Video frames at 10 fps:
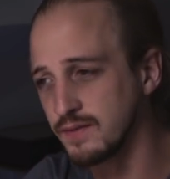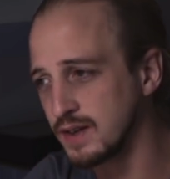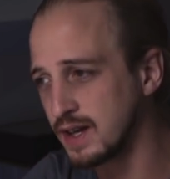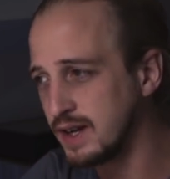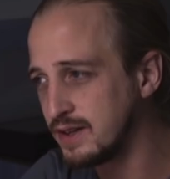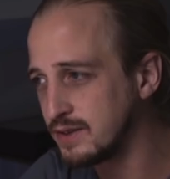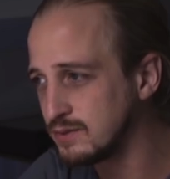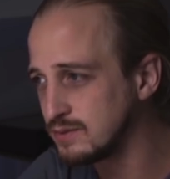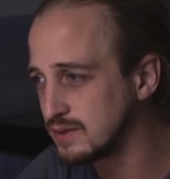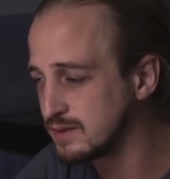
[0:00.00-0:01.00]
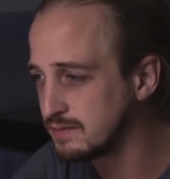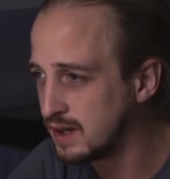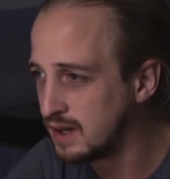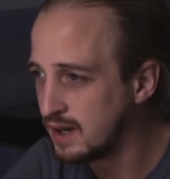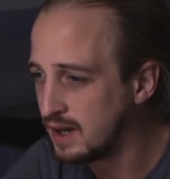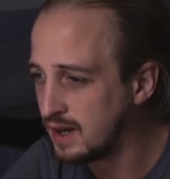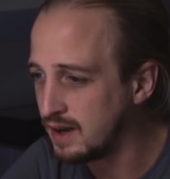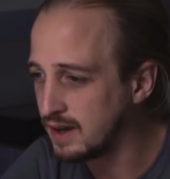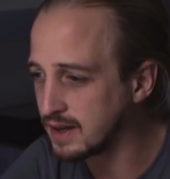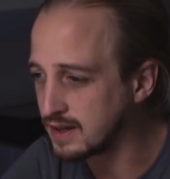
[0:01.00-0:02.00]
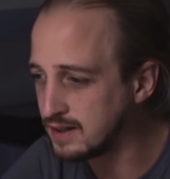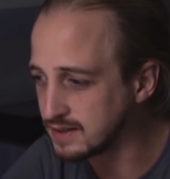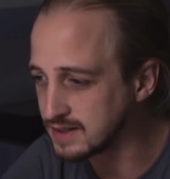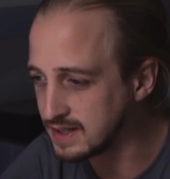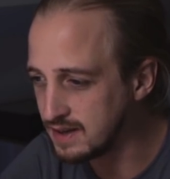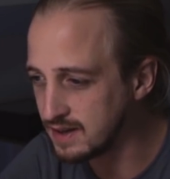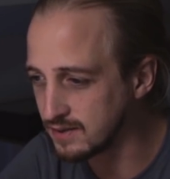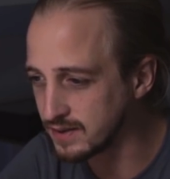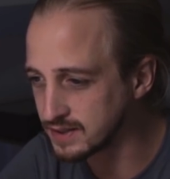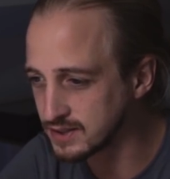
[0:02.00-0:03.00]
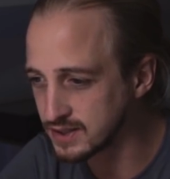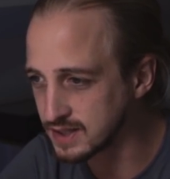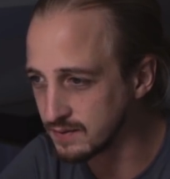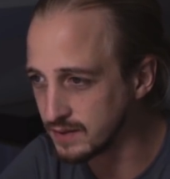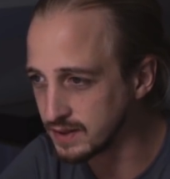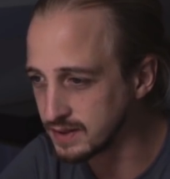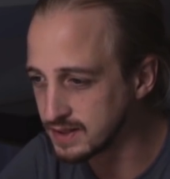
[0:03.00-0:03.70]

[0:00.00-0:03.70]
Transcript: Like, I can't see how that's justified.